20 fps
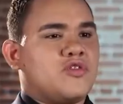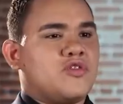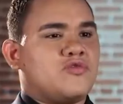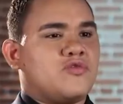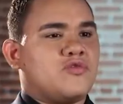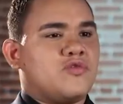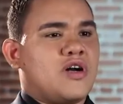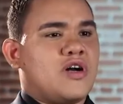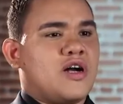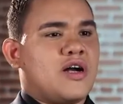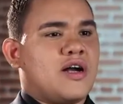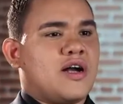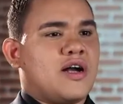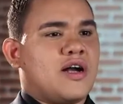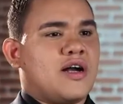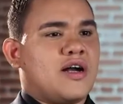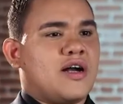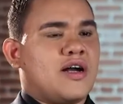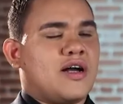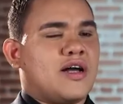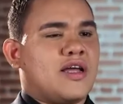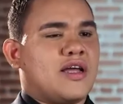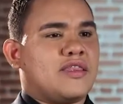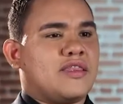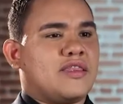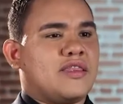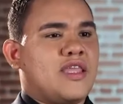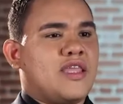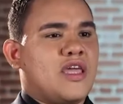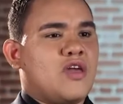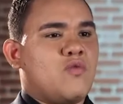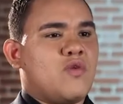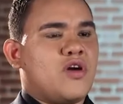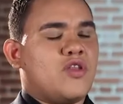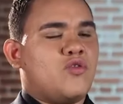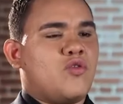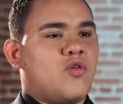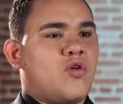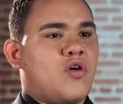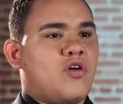My life began to take on
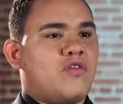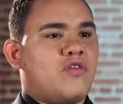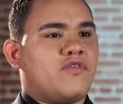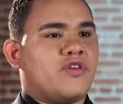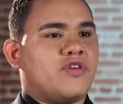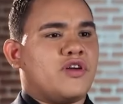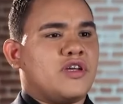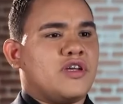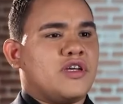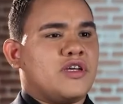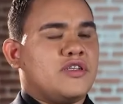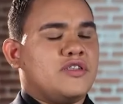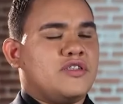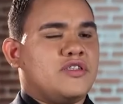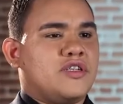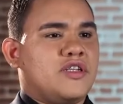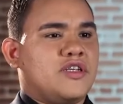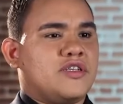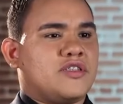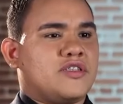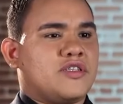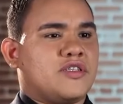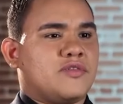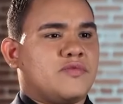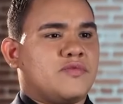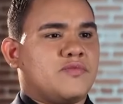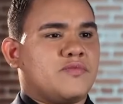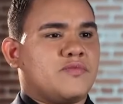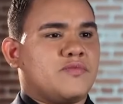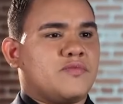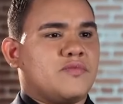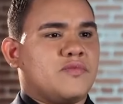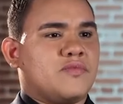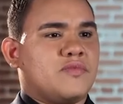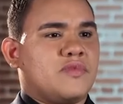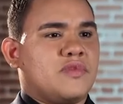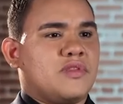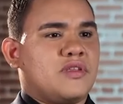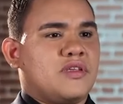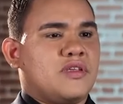a new direction.
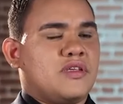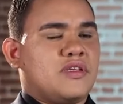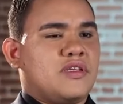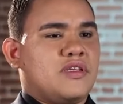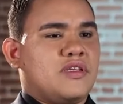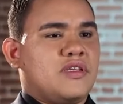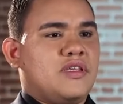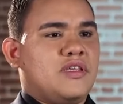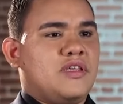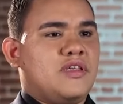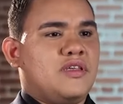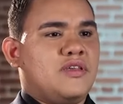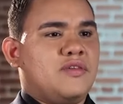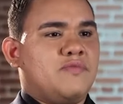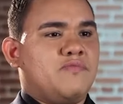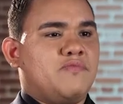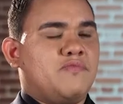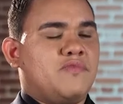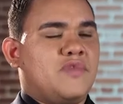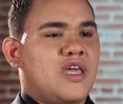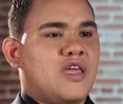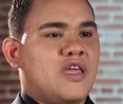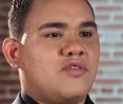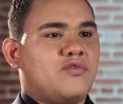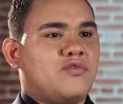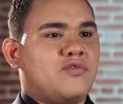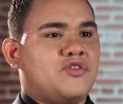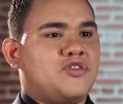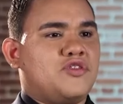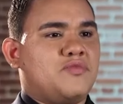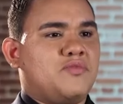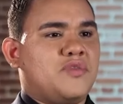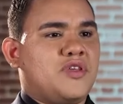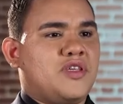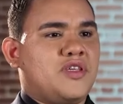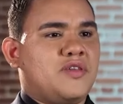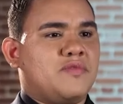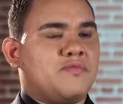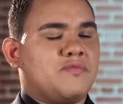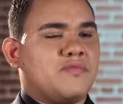
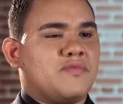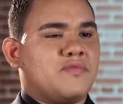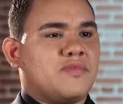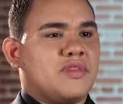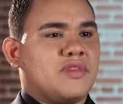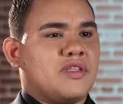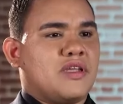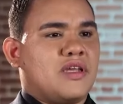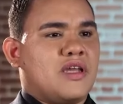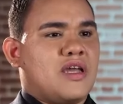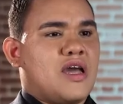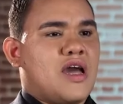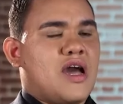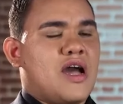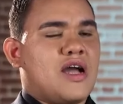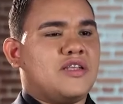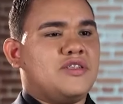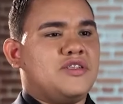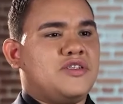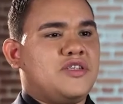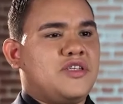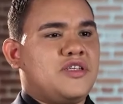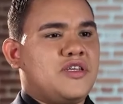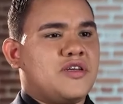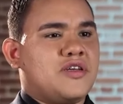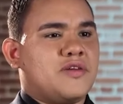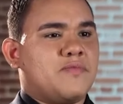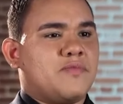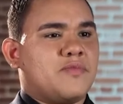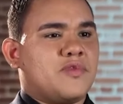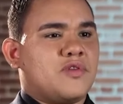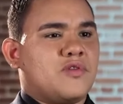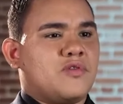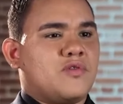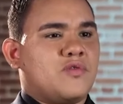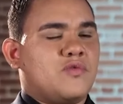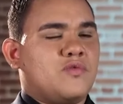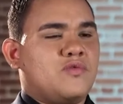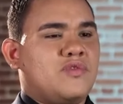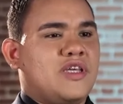There was this burning and relentless
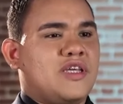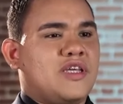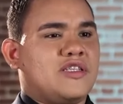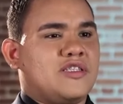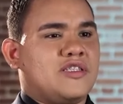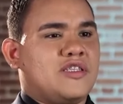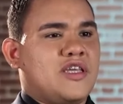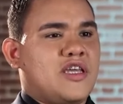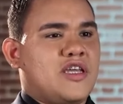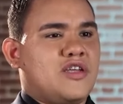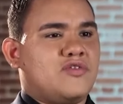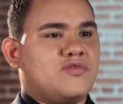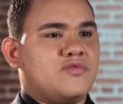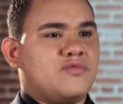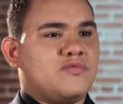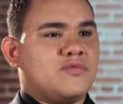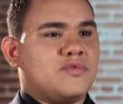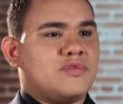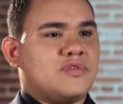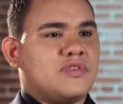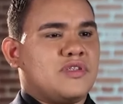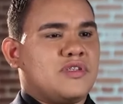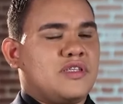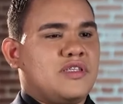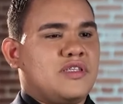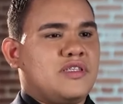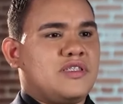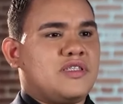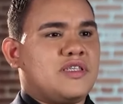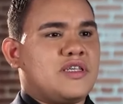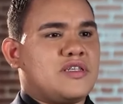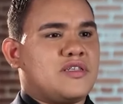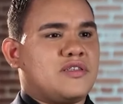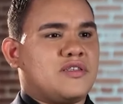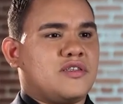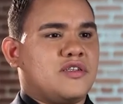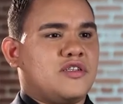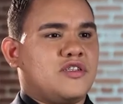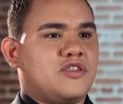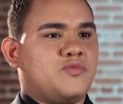desire in me
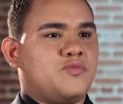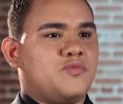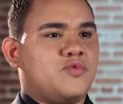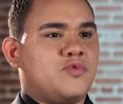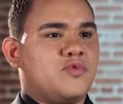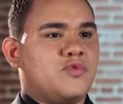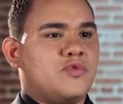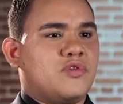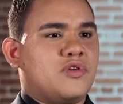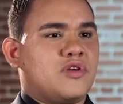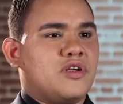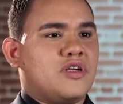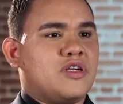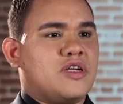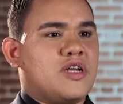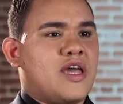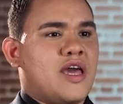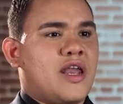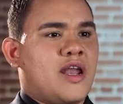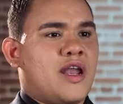to win souls,